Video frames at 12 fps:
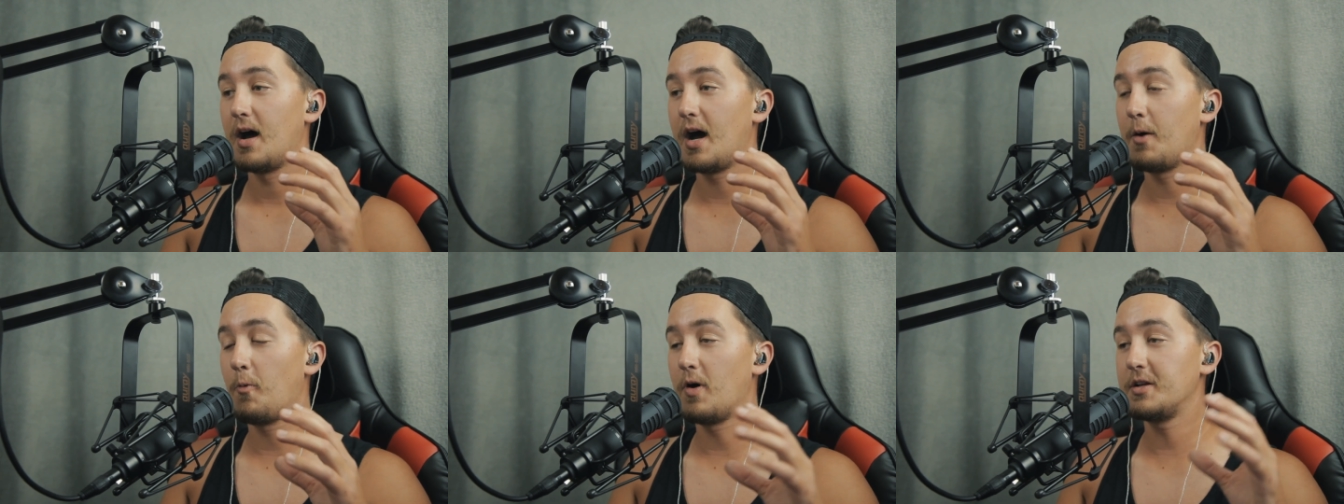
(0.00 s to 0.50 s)

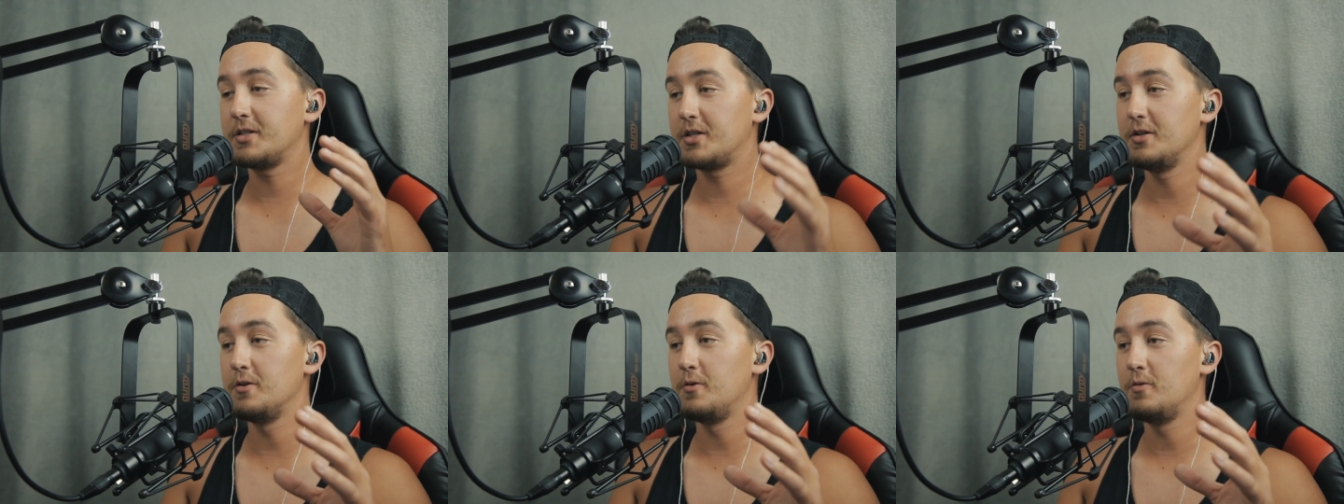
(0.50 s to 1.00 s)
I want
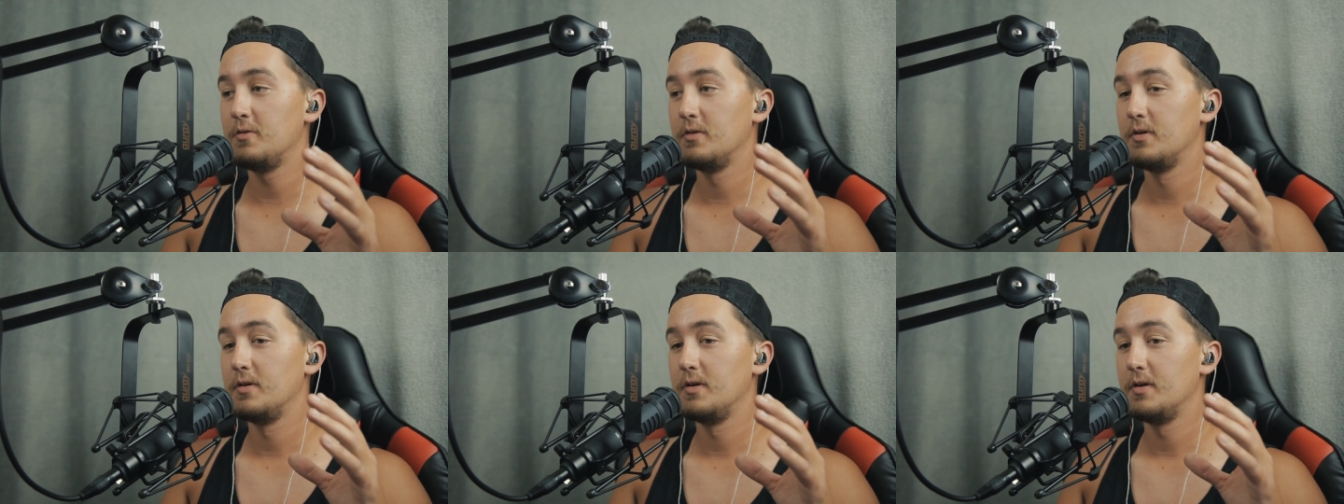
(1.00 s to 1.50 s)
to
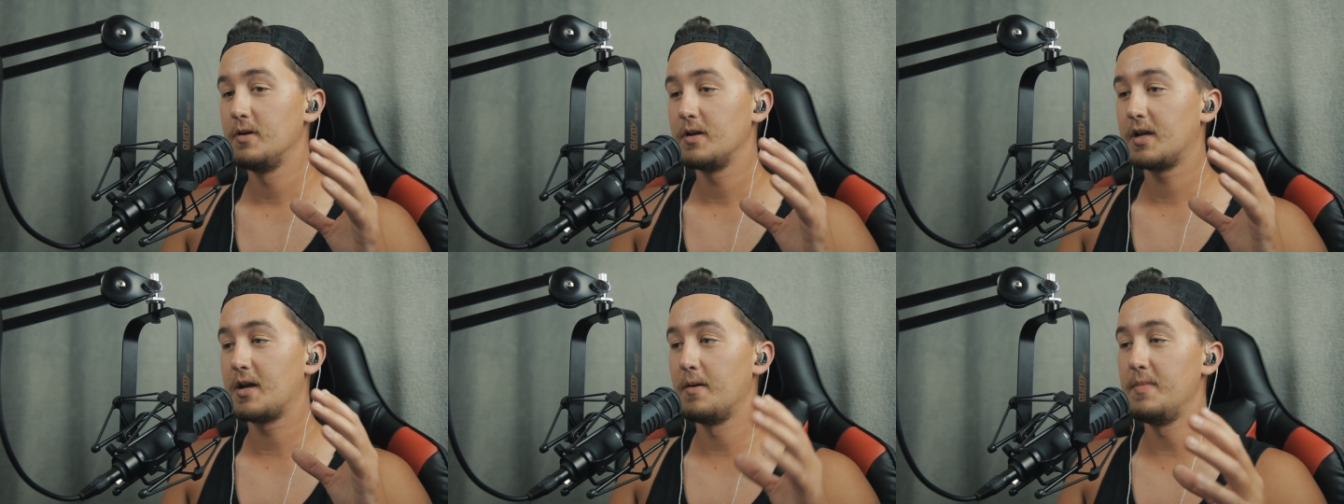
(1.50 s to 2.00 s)

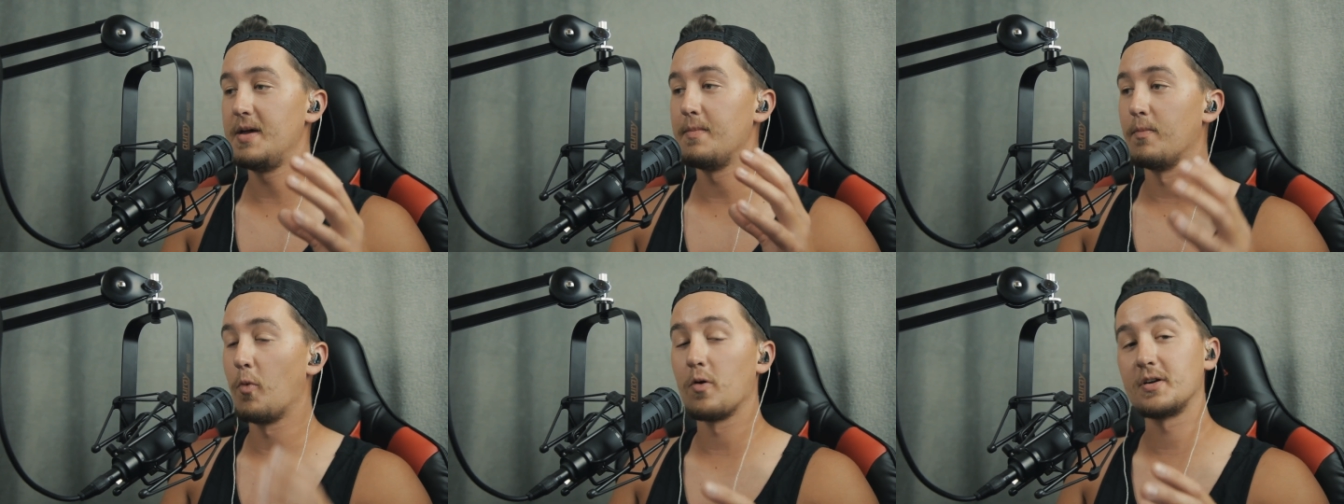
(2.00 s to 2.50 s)
commit
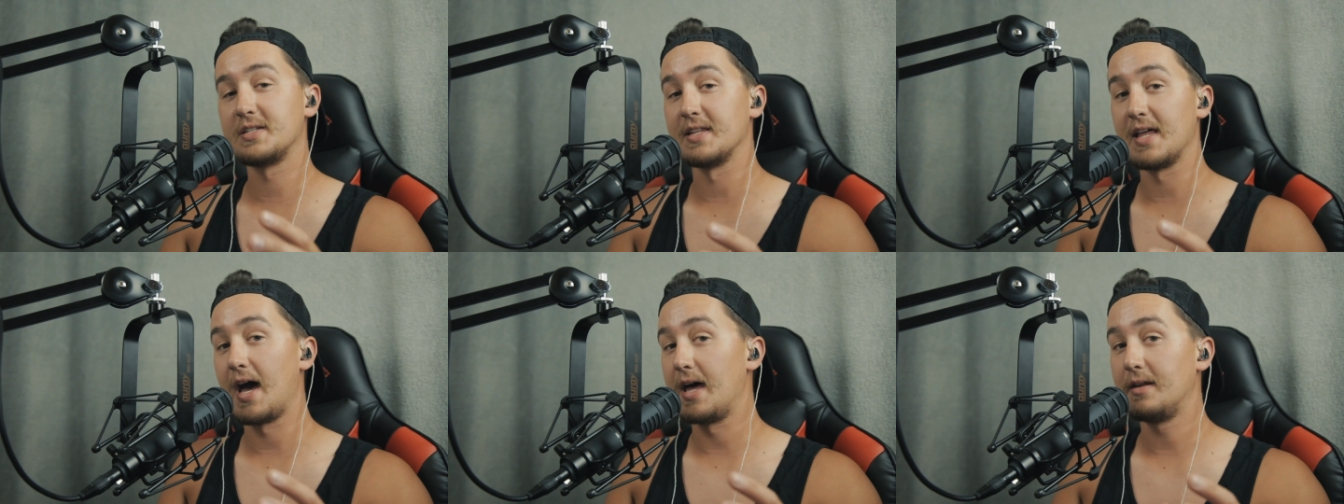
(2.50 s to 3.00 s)
more to
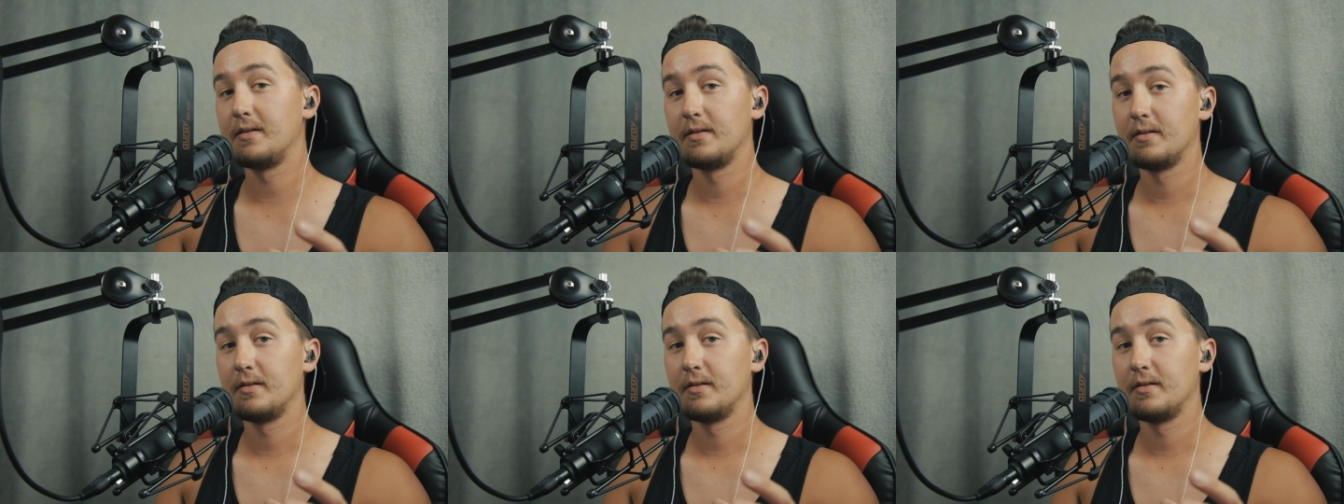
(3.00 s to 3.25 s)
that